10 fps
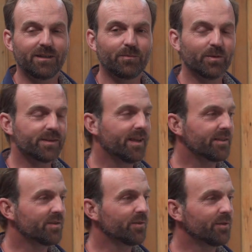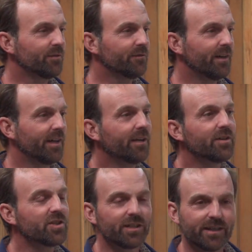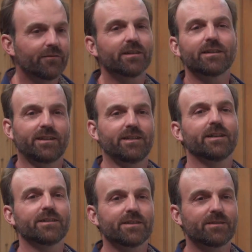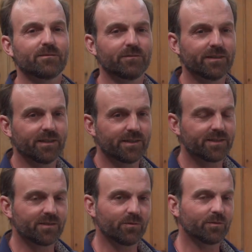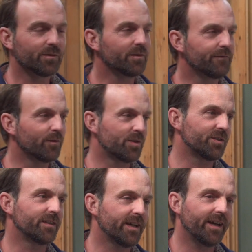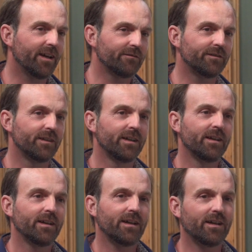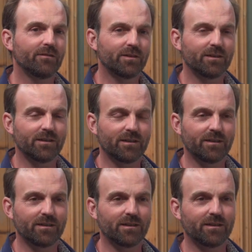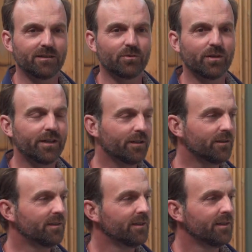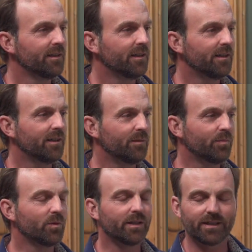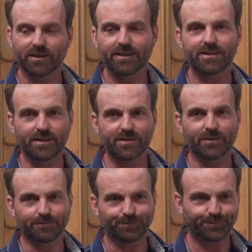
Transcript: puts that sort of energy into everything he does with us. So we're really fortunate to have a loyal employee like Cecil.